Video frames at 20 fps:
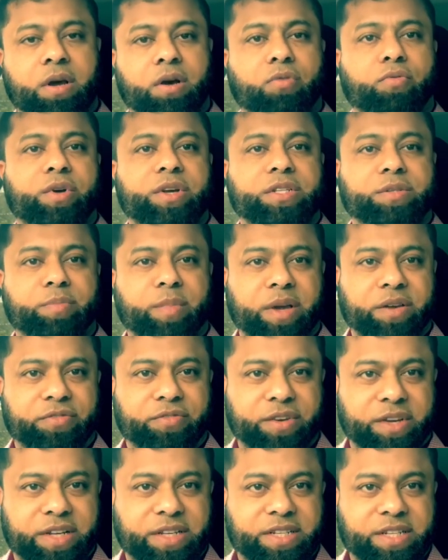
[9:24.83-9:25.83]
rest my
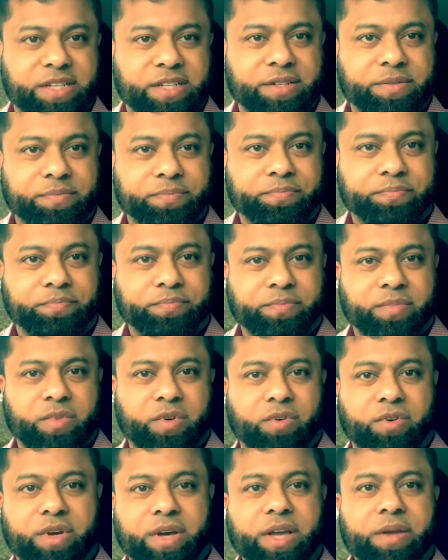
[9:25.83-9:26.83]
feet
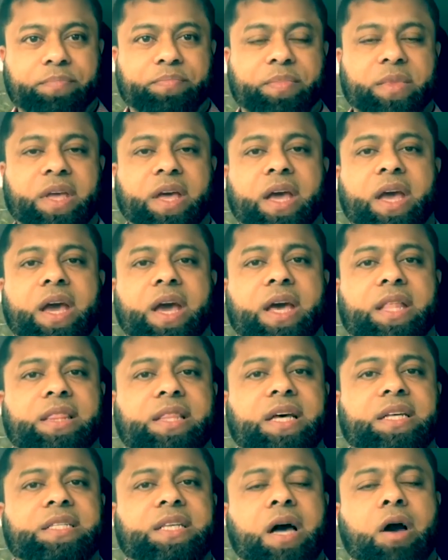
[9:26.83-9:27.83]
okay and
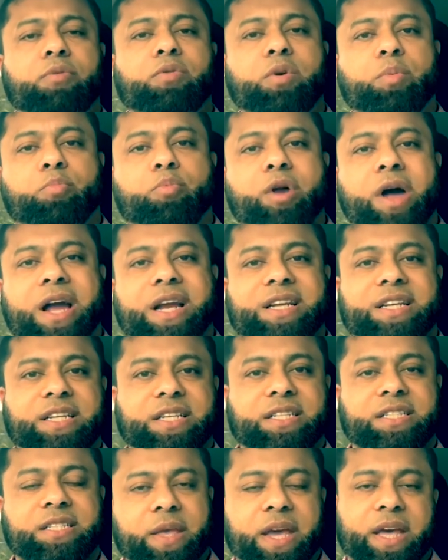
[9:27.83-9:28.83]
that's how you
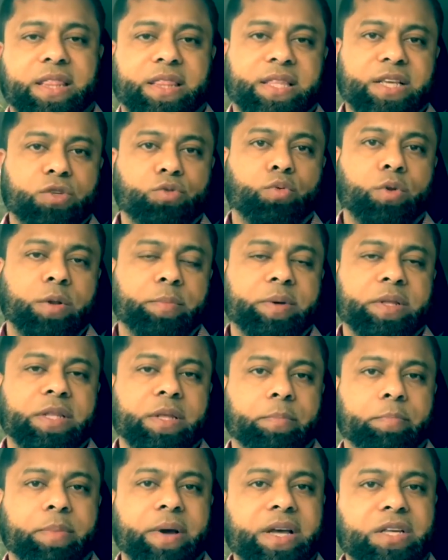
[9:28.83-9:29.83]
practice and this will be
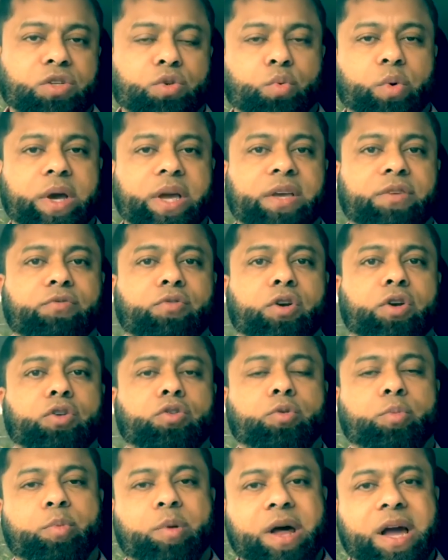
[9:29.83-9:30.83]
the best way for you
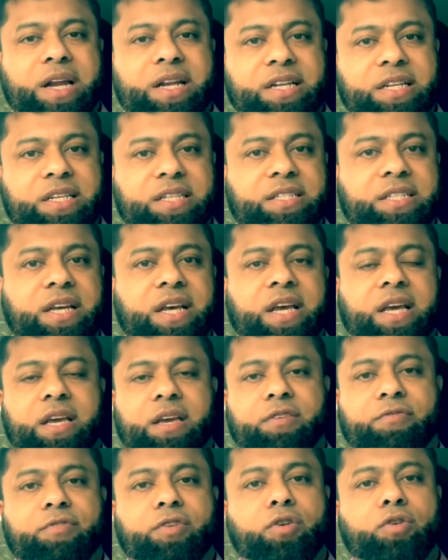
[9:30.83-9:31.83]
to practice
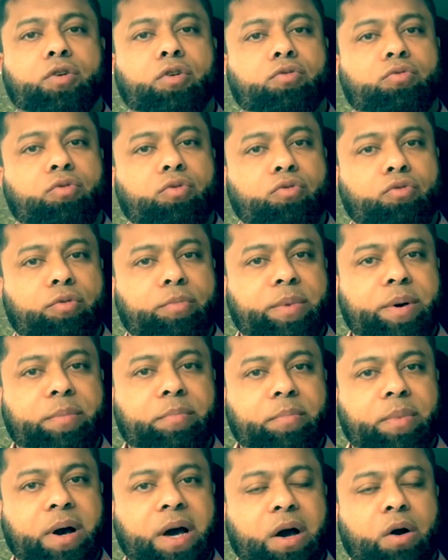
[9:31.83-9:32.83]
if you don't
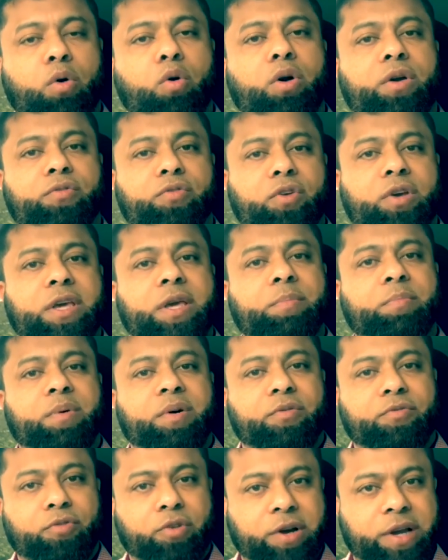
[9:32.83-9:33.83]
remember or if you keep
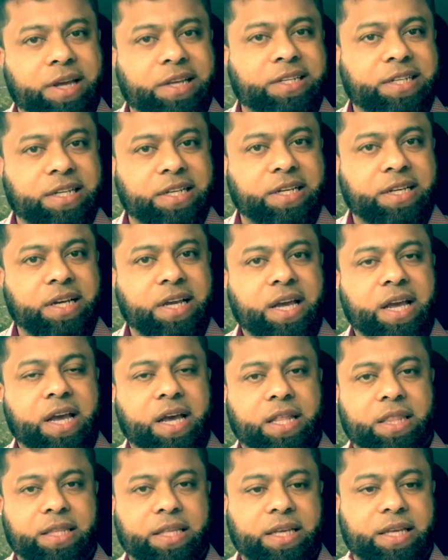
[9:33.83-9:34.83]
forgetting
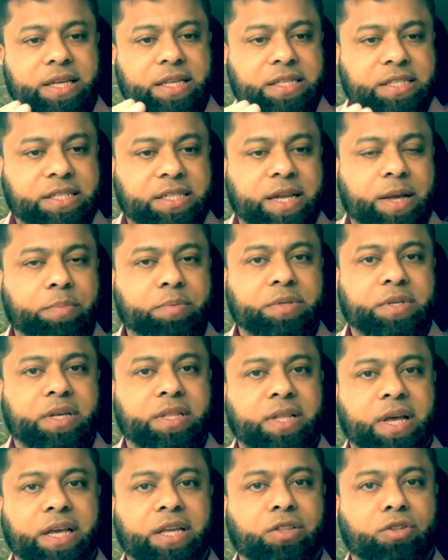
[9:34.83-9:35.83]
the steps
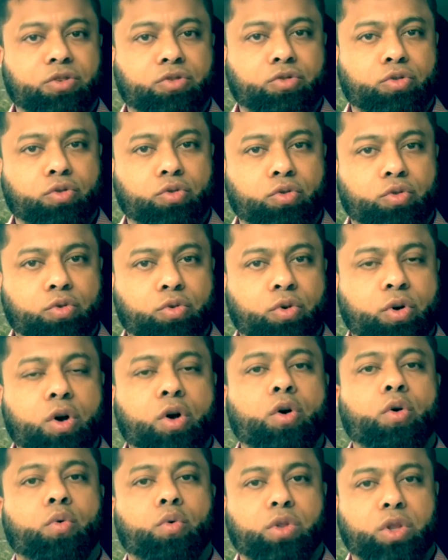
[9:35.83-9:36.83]
that you need to do
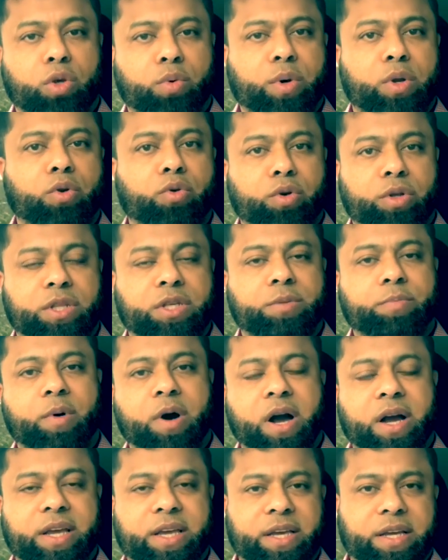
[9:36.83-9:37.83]
when you are doing this
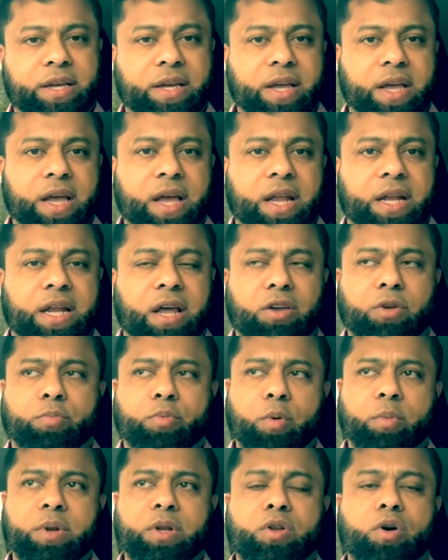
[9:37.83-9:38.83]
parking. Now you
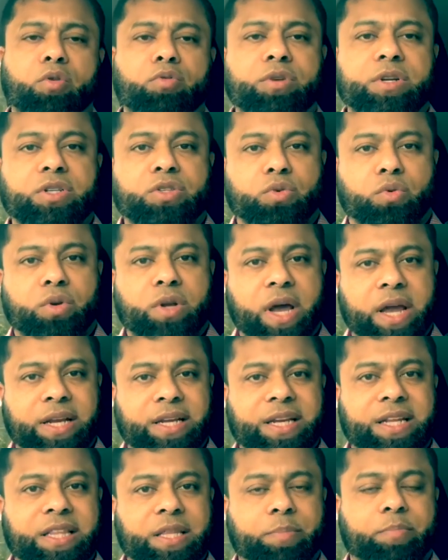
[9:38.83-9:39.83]
probably noticed when I
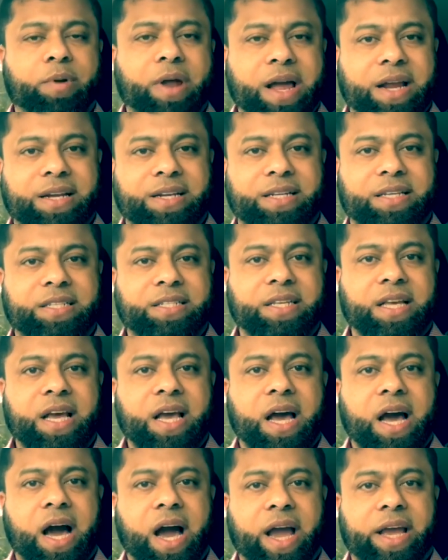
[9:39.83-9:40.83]
did the practice,
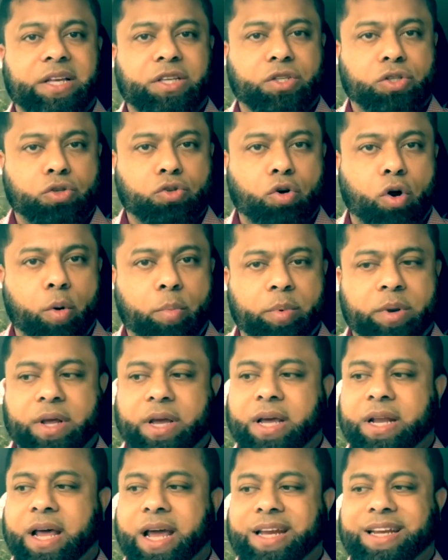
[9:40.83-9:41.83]
I stopped
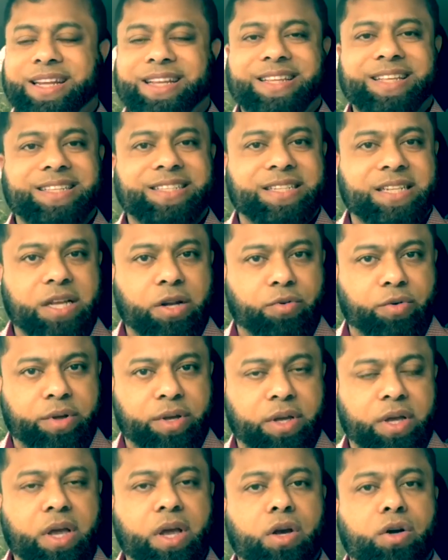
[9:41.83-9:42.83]
and I did the
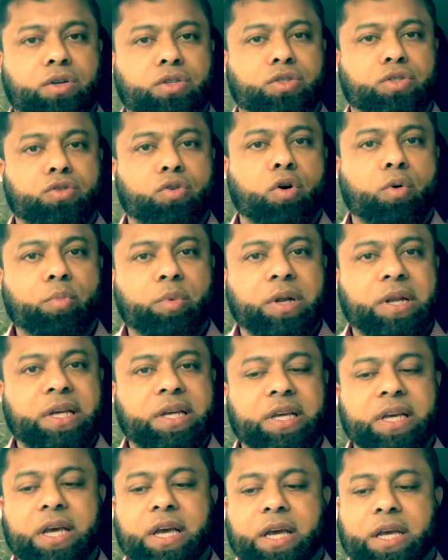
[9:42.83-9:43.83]
steering because
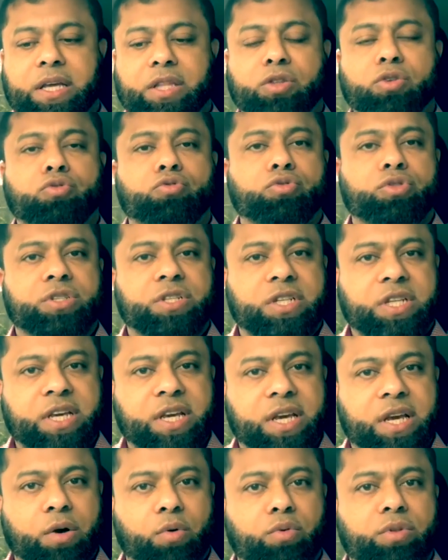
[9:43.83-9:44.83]
normally you need to
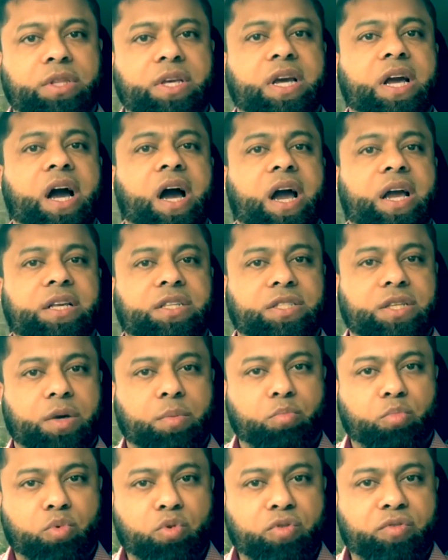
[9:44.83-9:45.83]
steer when the car is
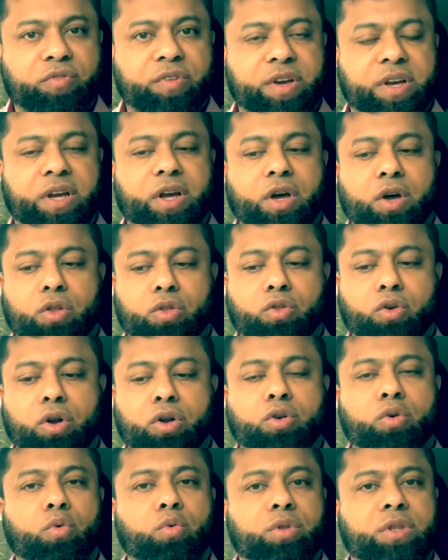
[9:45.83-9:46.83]
moving,
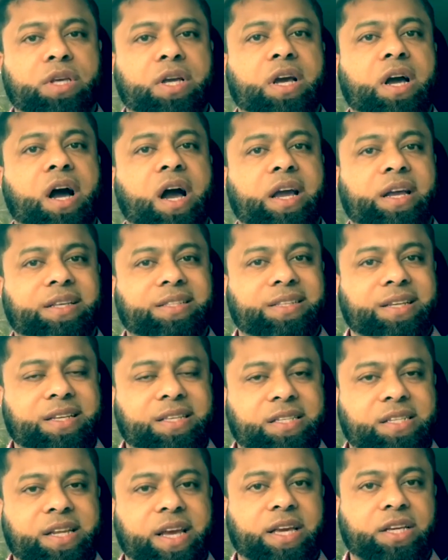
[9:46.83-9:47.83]
not when the car is
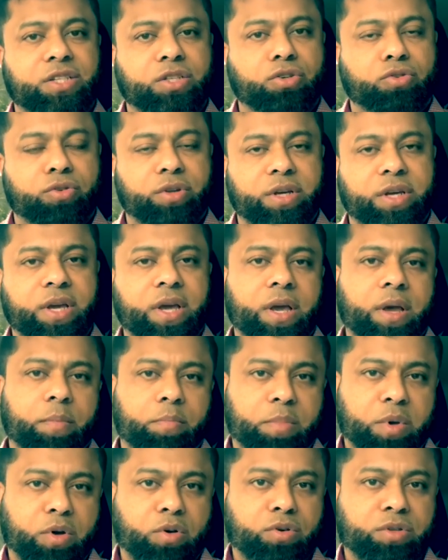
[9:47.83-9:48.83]
stationary
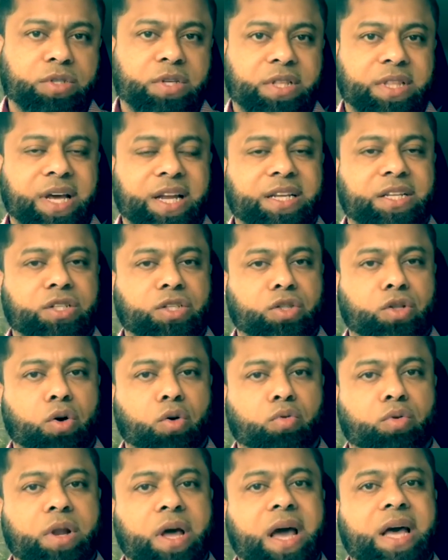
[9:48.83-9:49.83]
because that is
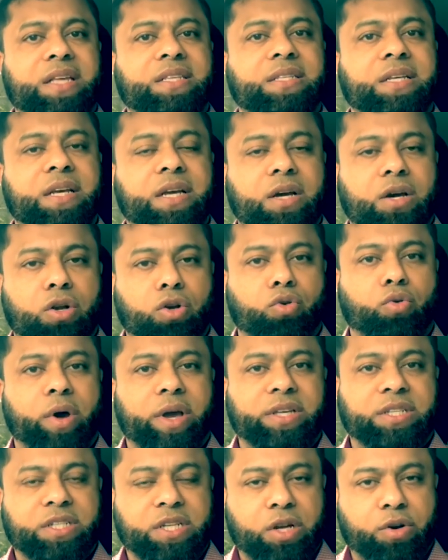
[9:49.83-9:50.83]
known as
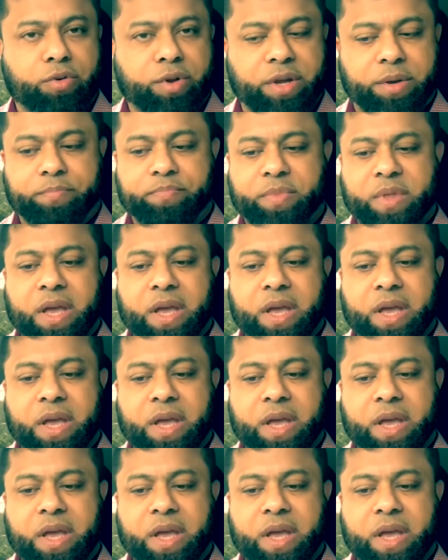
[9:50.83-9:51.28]
dry steering.